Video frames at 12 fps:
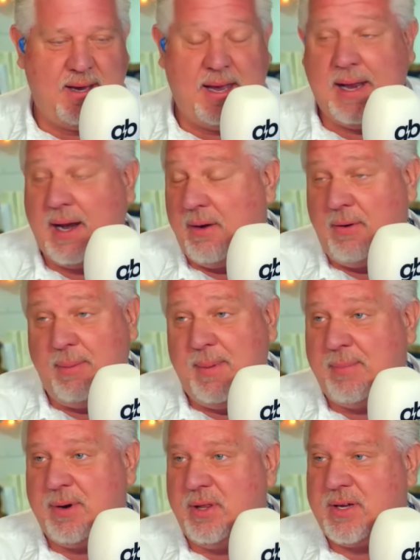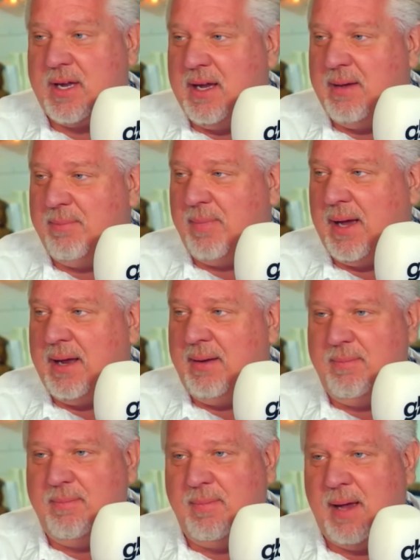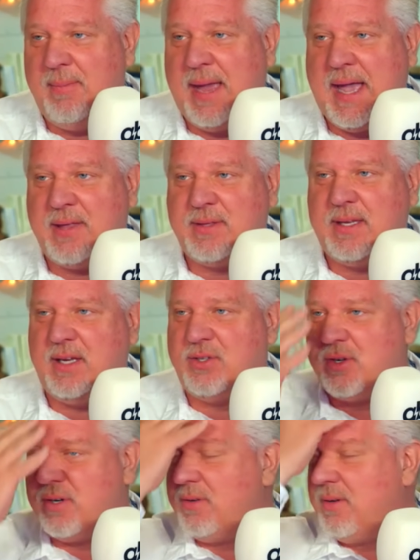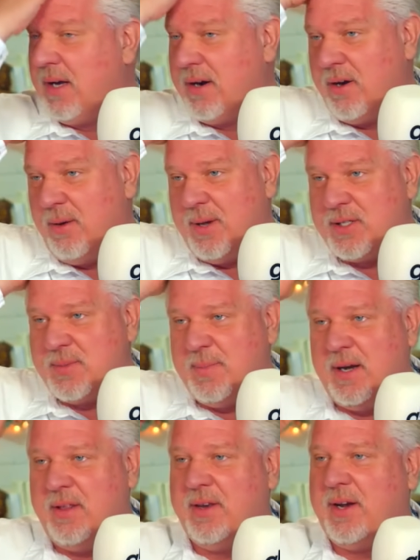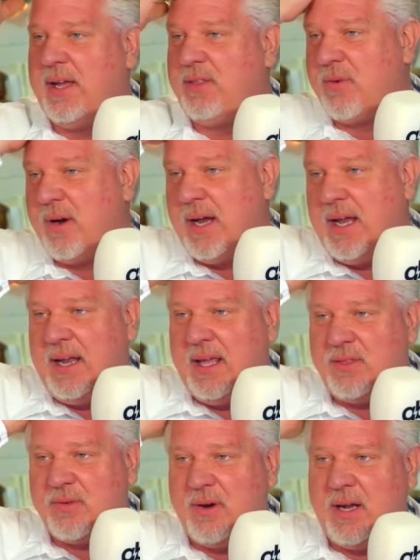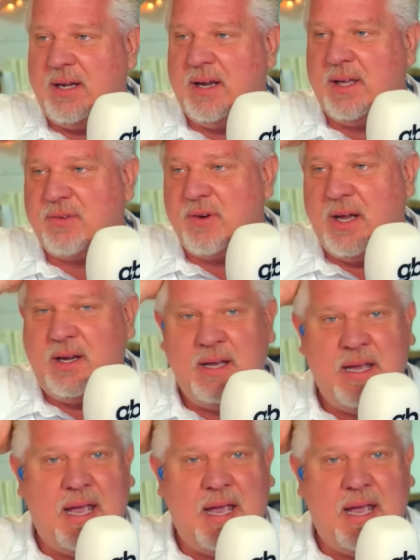And I remember looking at my, my math teacher, I don't know, must have been in the ninth grade, eighth grade, ninth grade,